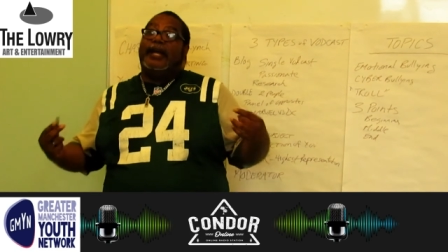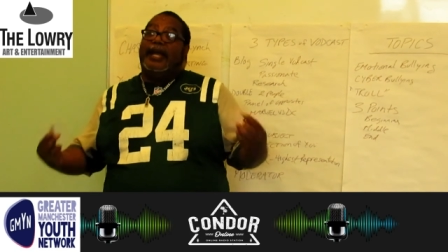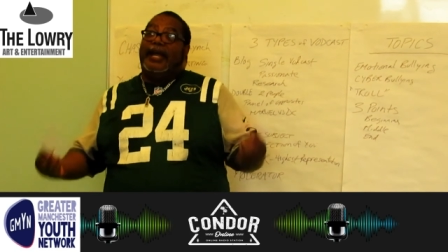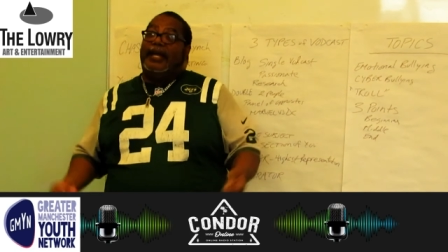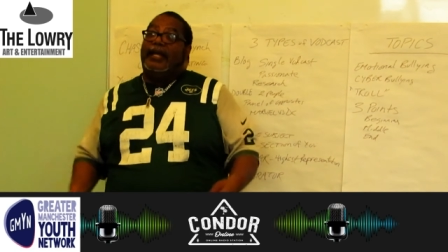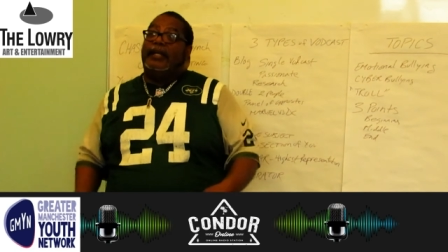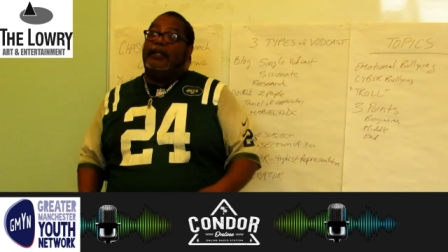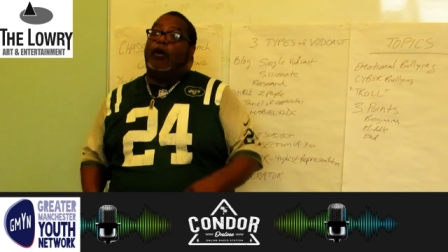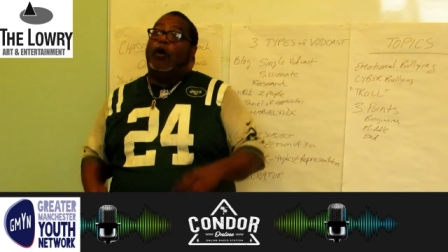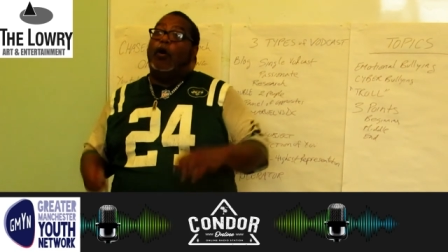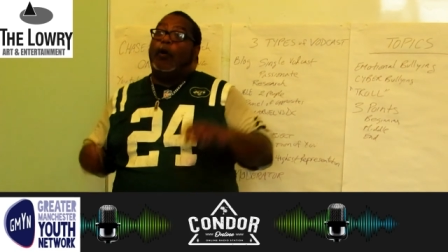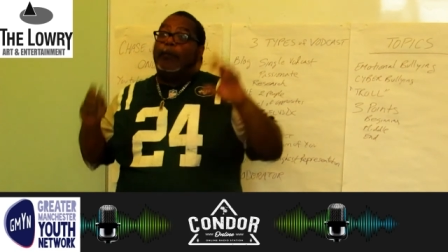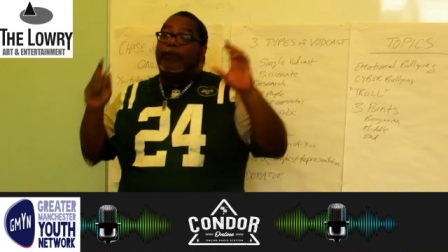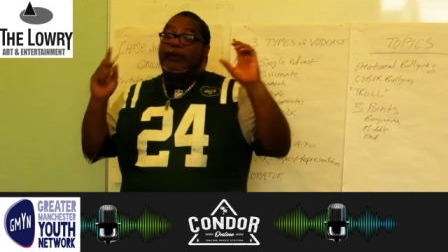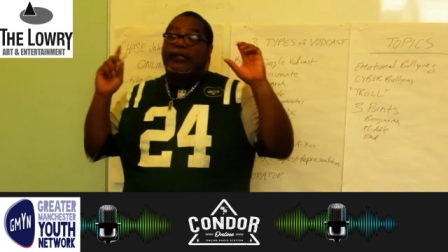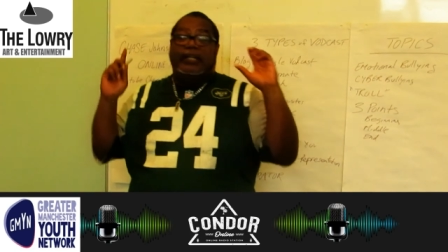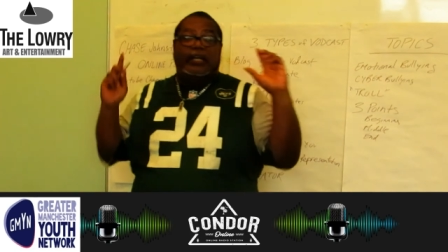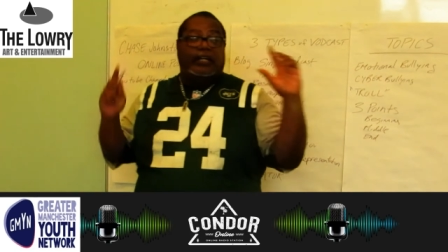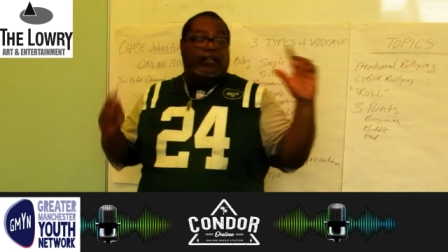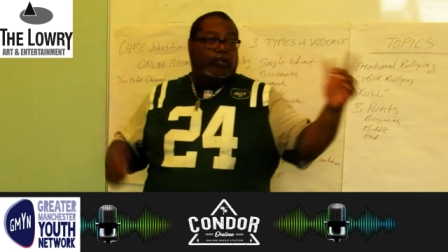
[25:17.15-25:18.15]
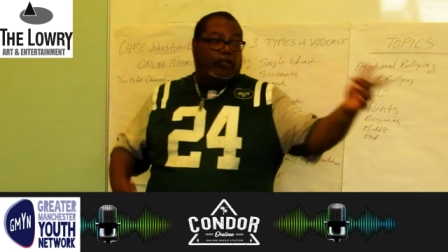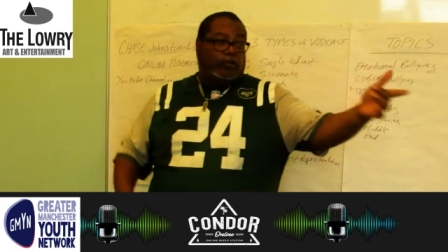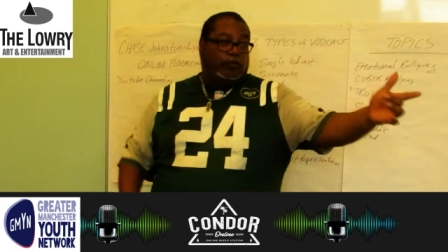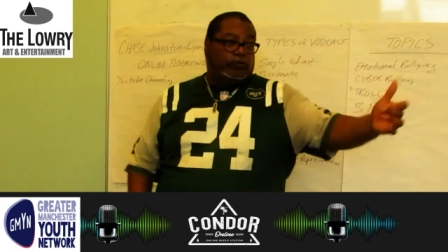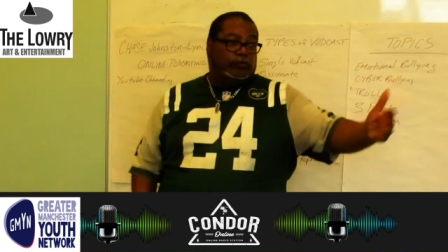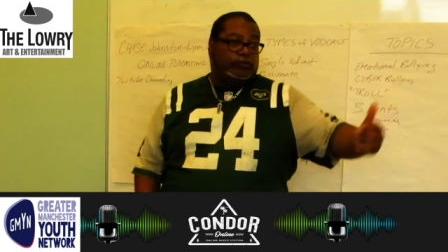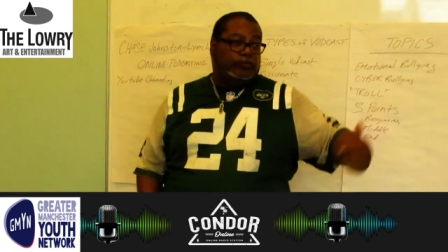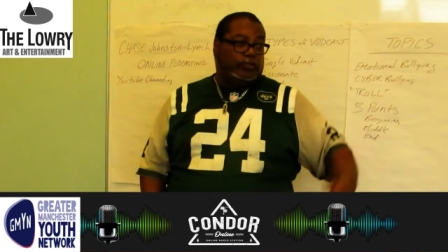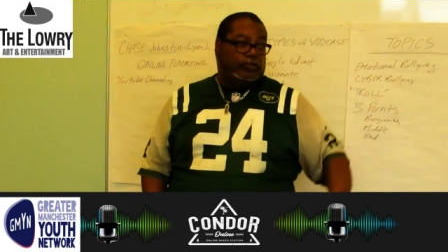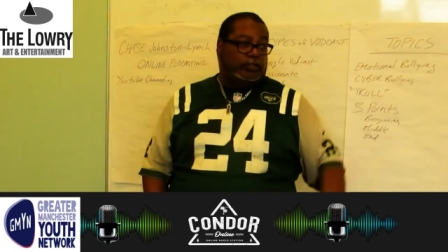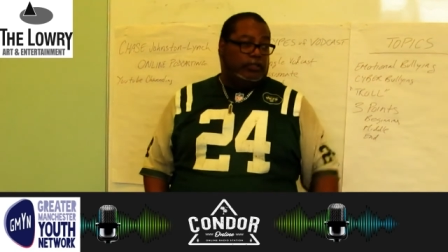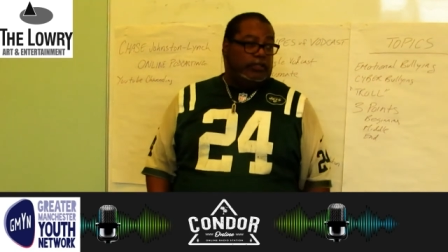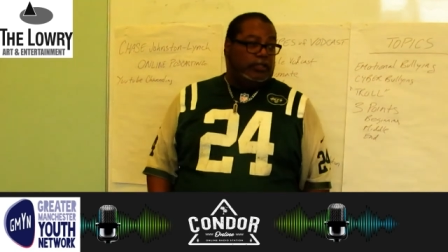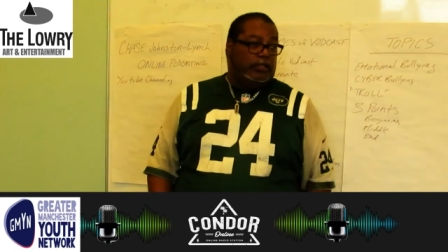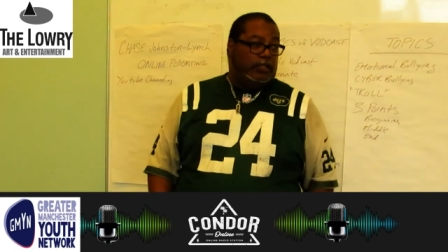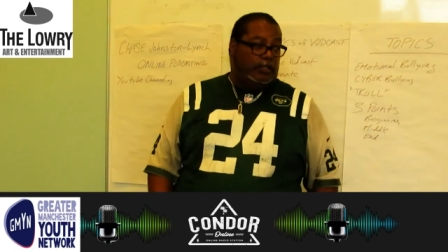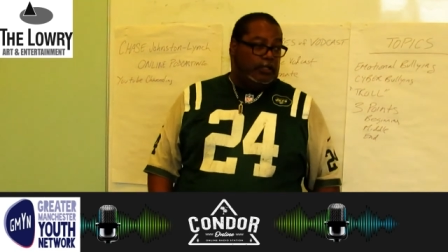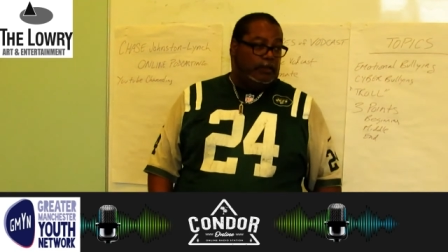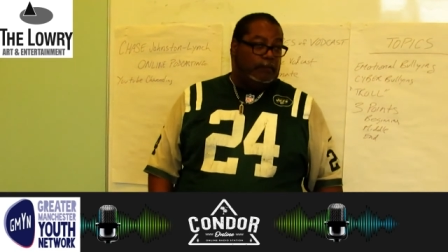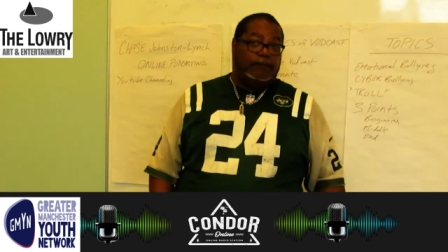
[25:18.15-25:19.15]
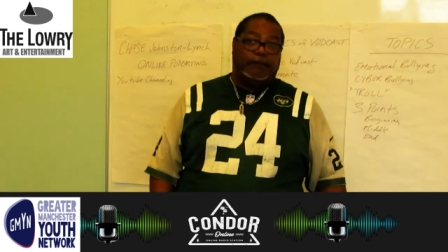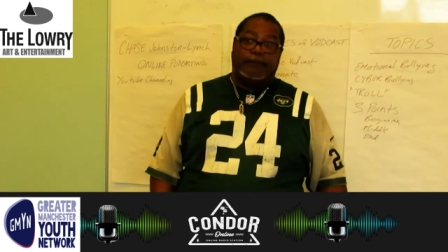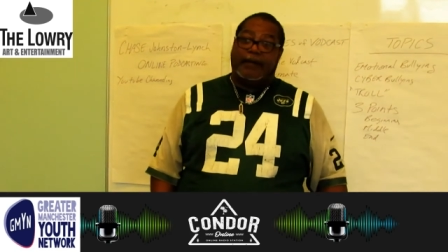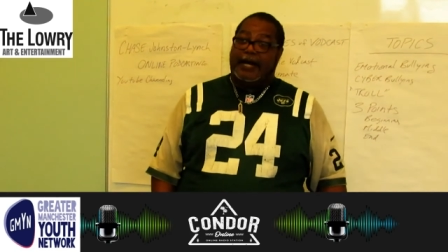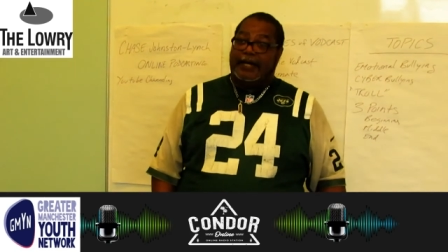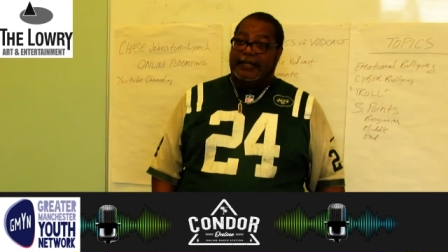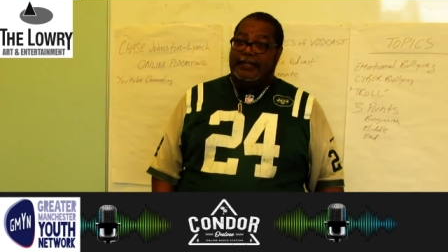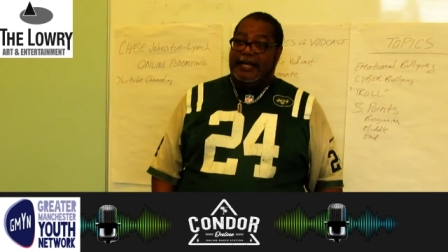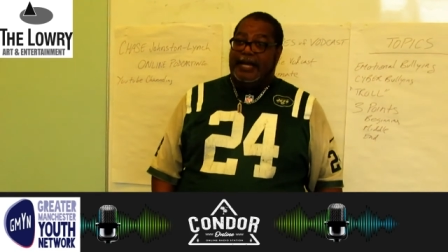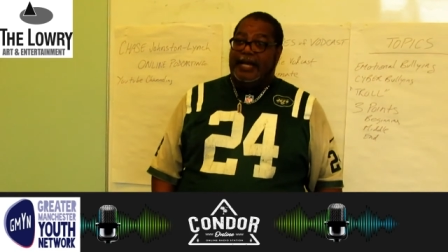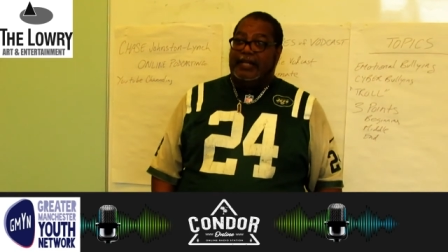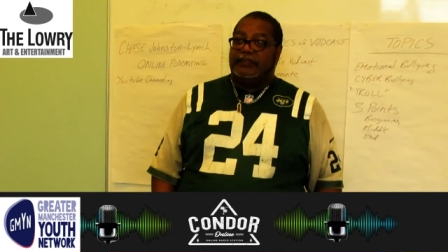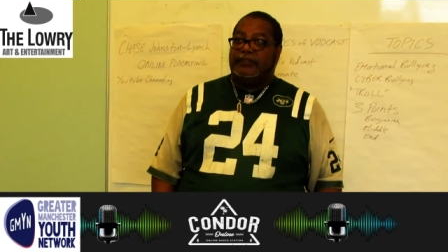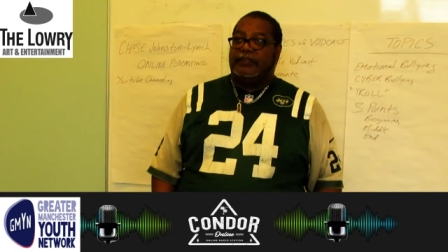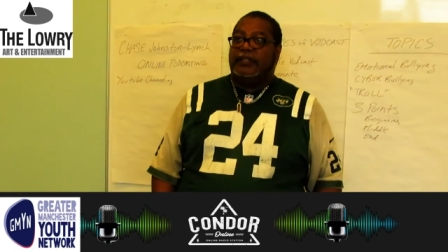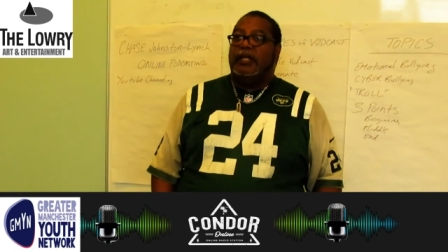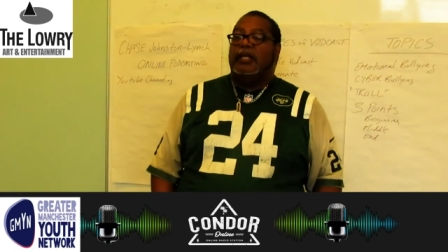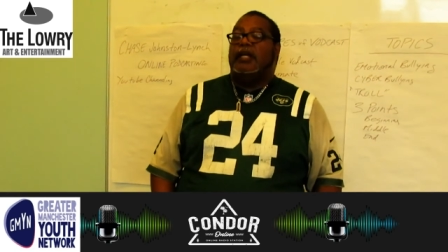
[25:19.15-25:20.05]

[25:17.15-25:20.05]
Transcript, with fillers: and open and close the podcast.